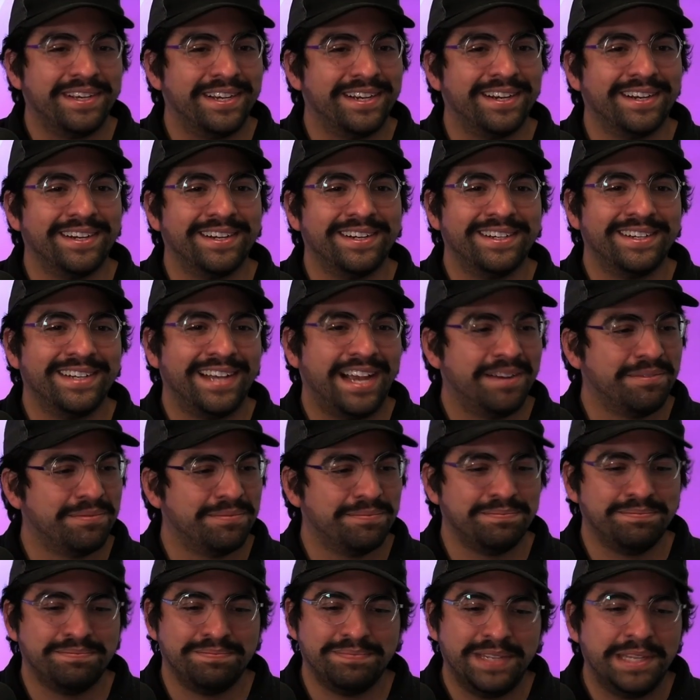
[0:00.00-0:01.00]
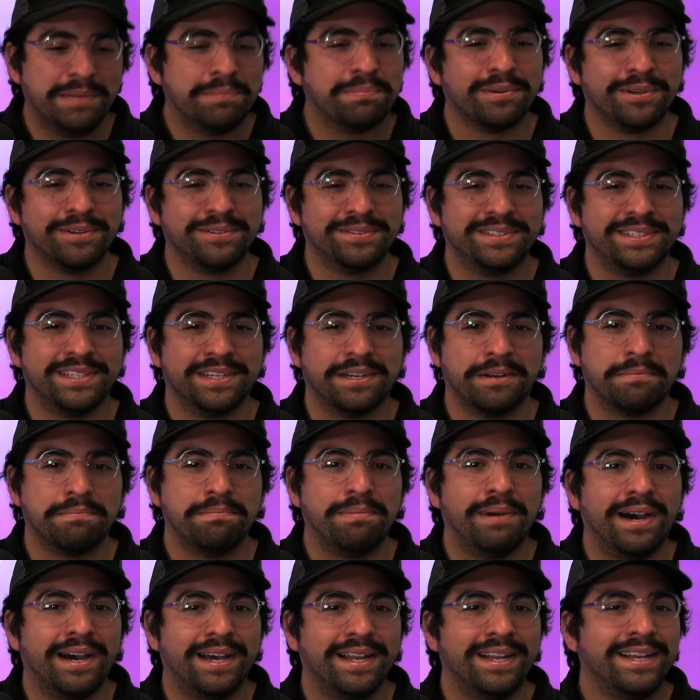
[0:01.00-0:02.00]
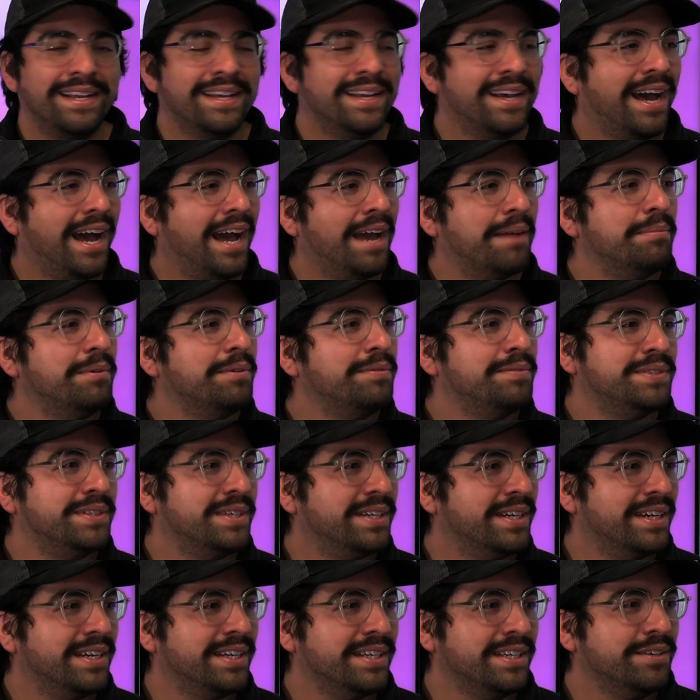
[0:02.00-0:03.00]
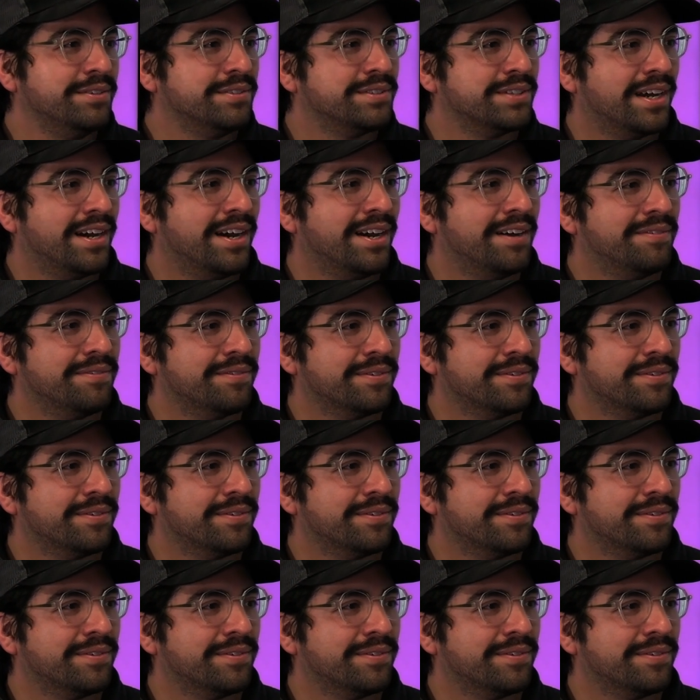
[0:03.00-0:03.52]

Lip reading: here, have deep roots here, but I moved to Utah